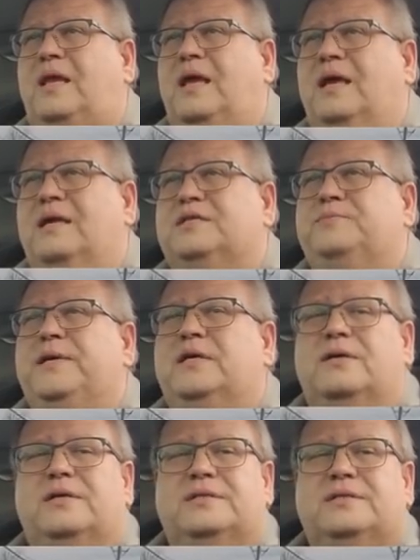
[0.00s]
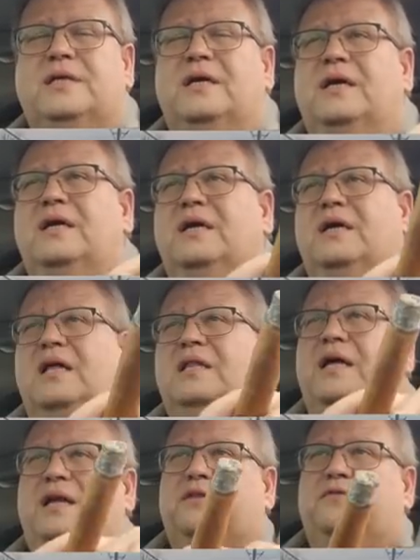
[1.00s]
And it's because a
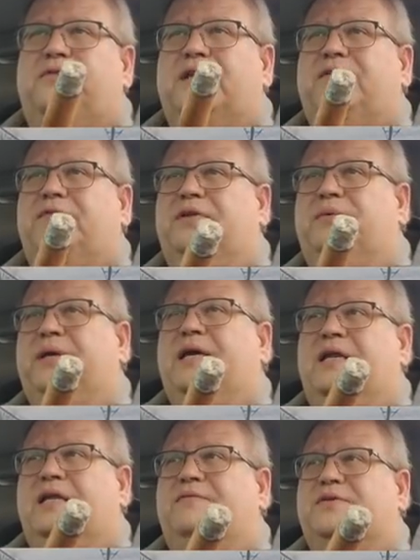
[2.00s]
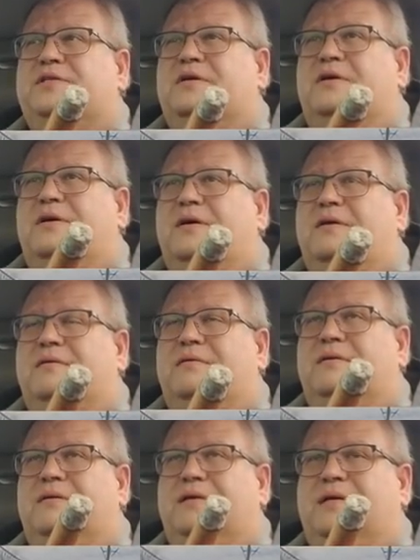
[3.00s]
lot of the flavor that we get out of a cigar
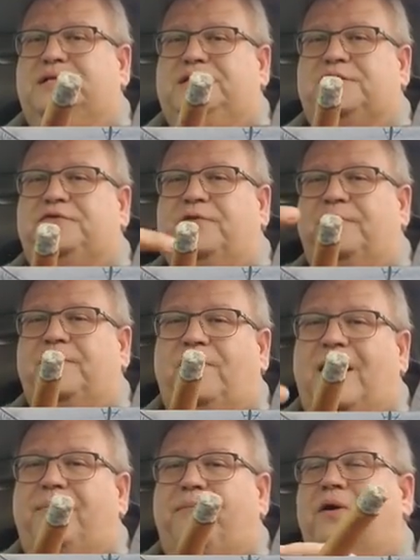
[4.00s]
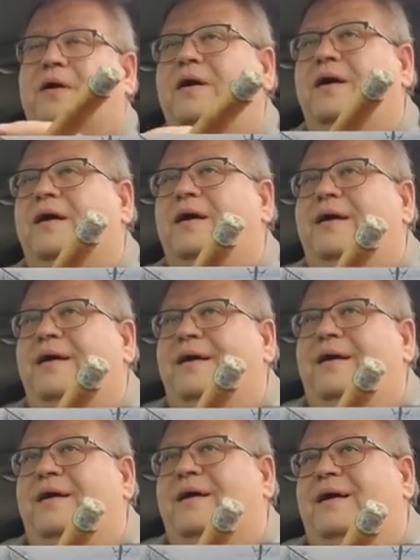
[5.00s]
is just from the wrapper.
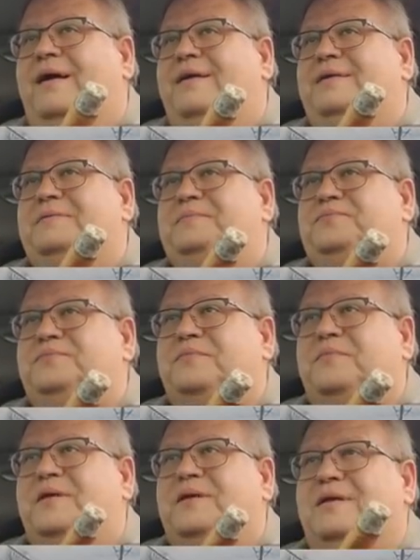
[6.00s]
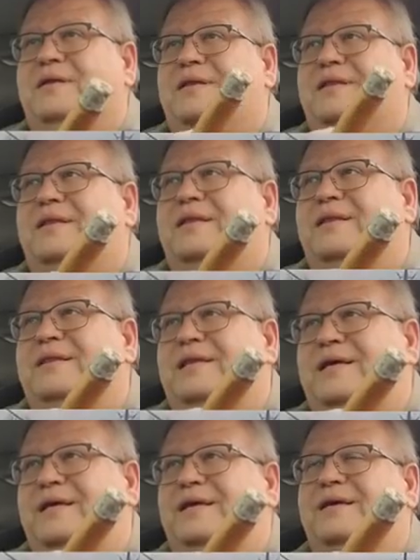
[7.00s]
And
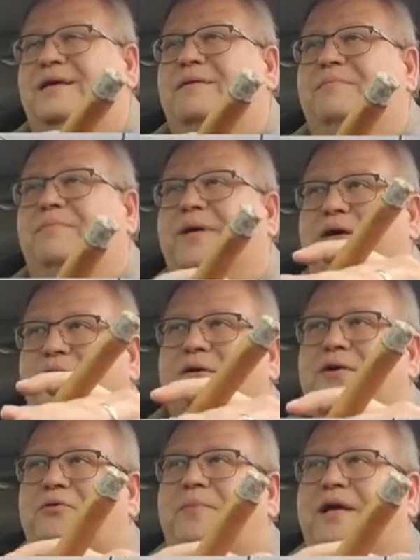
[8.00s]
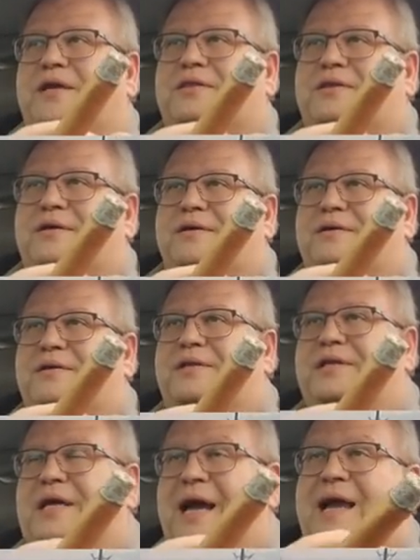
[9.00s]
the bigger you make the
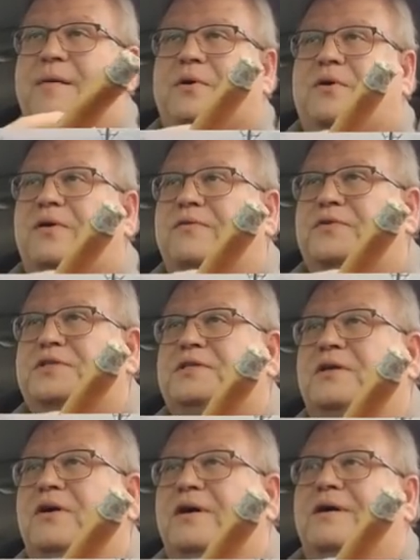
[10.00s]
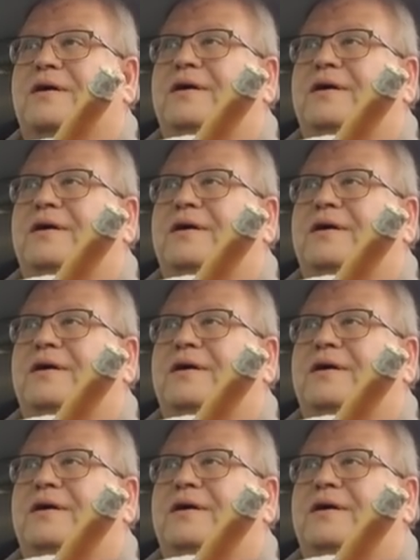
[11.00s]
diameter of the cigar,